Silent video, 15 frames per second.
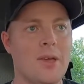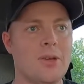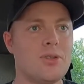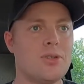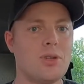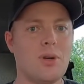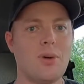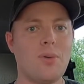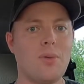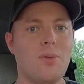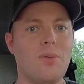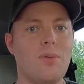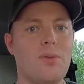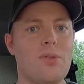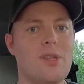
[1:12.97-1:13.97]
So
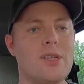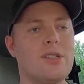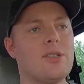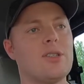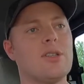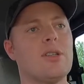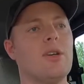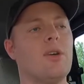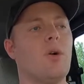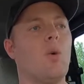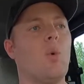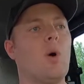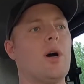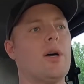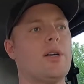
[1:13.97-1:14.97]
this
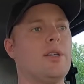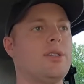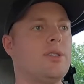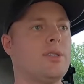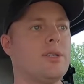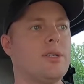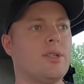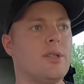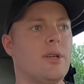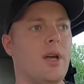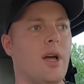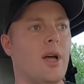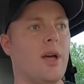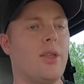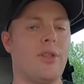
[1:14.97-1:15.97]
was
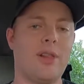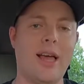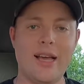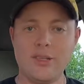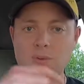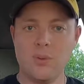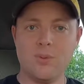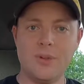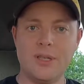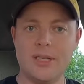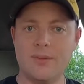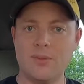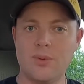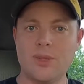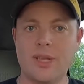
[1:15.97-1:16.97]
the last one we
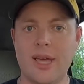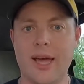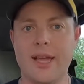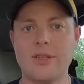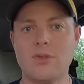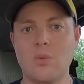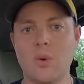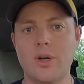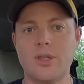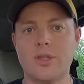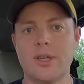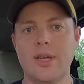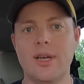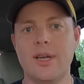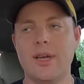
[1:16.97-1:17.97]
did with the cats was
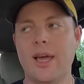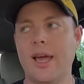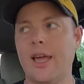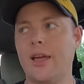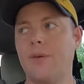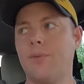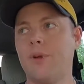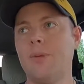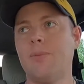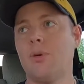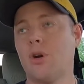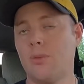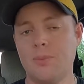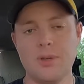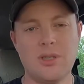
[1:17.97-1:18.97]
a
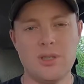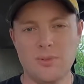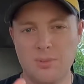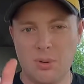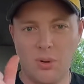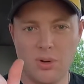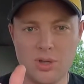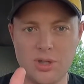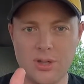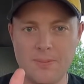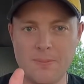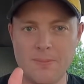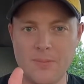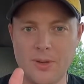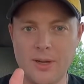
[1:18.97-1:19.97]
repurposed
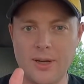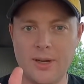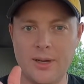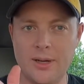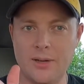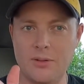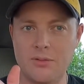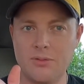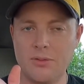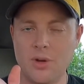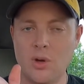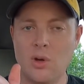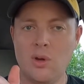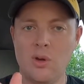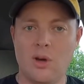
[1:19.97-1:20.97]
portion of
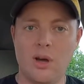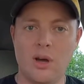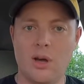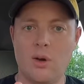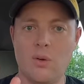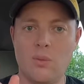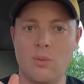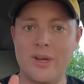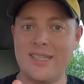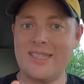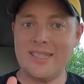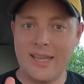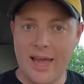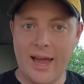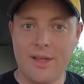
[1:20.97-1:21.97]

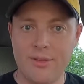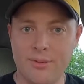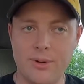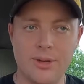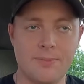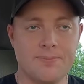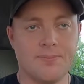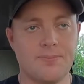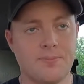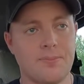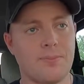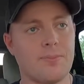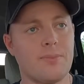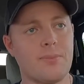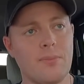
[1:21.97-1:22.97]
Wind's Gathering,
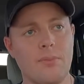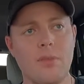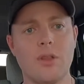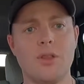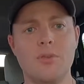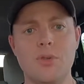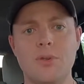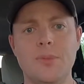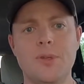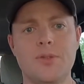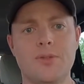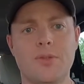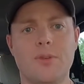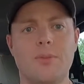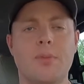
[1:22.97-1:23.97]
the movements
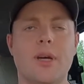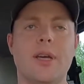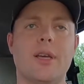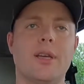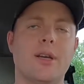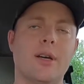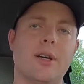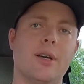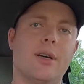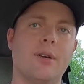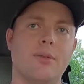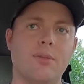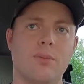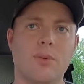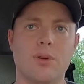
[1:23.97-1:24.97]
from my
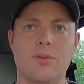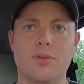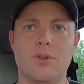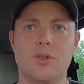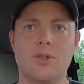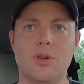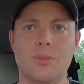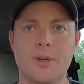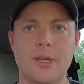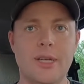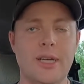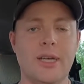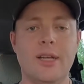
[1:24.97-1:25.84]
work for Trumpet.